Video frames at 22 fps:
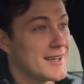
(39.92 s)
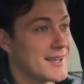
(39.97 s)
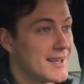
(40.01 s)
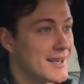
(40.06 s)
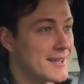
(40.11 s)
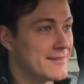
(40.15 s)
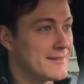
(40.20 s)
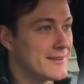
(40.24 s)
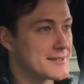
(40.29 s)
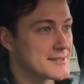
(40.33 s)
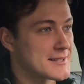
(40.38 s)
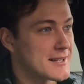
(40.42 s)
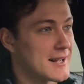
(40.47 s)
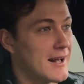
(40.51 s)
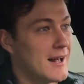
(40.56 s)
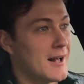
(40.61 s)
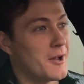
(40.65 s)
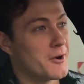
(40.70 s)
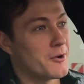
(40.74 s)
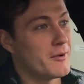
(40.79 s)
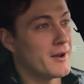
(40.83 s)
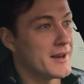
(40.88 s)
in this car
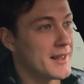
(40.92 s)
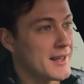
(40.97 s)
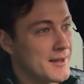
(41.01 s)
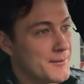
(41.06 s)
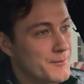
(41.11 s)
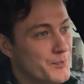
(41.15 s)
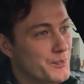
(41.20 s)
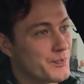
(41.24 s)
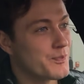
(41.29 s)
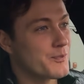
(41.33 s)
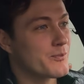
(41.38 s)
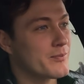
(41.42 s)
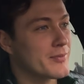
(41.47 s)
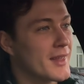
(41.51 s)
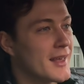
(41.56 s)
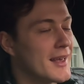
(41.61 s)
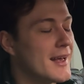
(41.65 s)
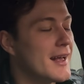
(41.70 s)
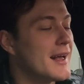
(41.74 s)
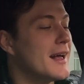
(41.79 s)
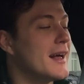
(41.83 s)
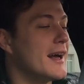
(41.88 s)
already,
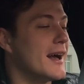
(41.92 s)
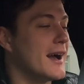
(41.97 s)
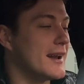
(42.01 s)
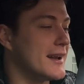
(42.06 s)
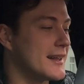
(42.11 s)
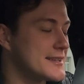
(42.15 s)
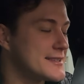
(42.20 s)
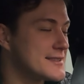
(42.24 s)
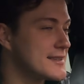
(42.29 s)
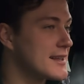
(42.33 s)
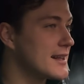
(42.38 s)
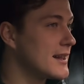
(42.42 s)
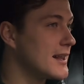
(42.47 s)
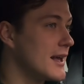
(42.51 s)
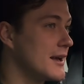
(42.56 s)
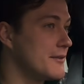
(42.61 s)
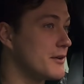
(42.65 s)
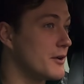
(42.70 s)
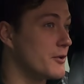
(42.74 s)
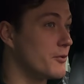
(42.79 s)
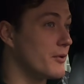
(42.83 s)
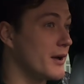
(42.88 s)
and I still have
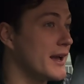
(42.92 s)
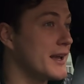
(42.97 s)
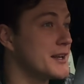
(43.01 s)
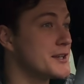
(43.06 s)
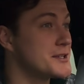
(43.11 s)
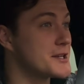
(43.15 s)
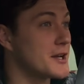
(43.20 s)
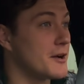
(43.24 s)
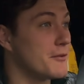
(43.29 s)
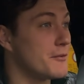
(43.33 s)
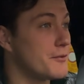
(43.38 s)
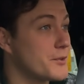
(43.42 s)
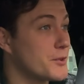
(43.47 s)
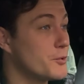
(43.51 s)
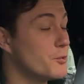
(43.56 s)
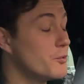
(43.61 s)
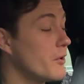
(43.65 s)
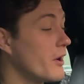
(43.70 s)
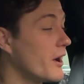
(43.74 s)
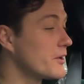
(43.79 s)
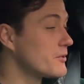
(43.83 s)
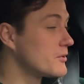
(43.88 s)
a range of
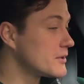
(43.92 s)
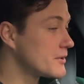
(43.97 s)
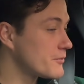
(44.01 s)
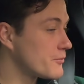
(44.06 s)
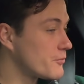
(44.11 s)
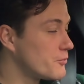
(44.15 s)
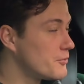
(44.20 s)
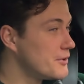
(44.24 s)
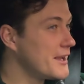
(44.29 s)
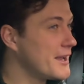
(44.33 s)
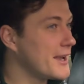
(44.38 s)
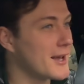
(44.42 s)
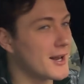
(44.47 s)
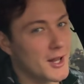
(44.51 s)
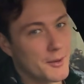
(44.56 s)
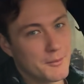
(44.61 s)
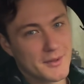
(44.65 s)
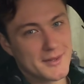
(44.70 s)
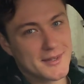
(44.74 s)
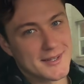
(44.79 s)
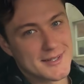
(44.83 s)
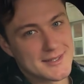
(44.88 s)
203
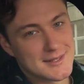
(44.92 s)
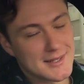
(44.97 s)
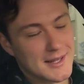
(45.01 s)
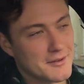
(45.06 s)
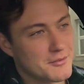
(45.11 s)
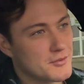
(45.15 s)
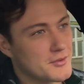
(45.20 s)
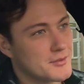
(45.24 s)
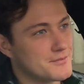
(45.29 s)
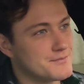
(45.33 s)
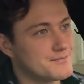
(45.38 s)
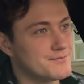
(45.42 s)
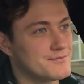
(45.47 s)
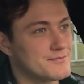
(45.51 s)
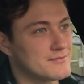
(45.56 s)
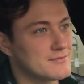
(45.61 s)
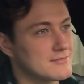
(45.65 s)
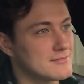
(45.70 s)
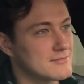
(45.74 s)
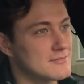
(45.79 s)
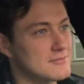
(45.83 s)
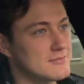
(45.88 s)
kilometers left.
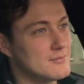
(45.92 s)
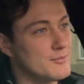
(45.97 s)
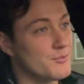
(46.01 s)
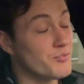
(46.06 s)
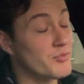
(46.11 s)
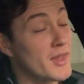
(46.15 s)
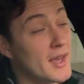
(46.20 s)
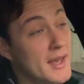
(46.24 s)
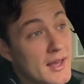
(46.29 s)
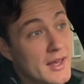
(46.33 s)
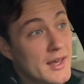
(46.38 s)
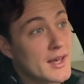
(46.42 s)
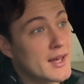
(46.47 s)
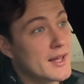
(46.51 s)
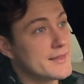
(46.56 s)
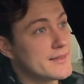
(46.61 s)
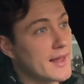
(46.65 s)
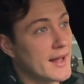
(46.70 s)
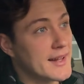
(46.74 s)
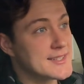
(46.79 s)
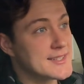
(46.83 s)
That's